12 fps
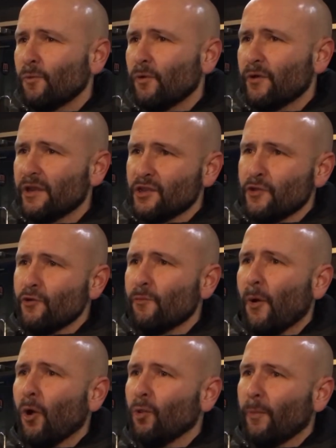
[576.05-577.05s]
we were in
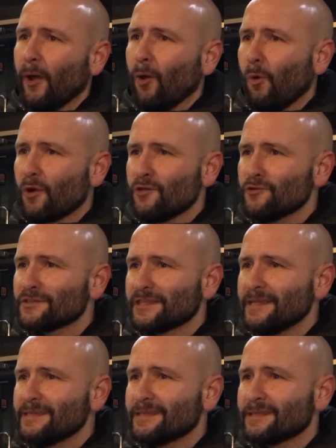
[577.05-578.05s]
Europe all bar one of those
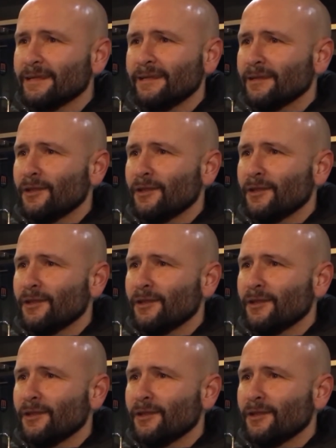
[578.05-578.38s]
seasons.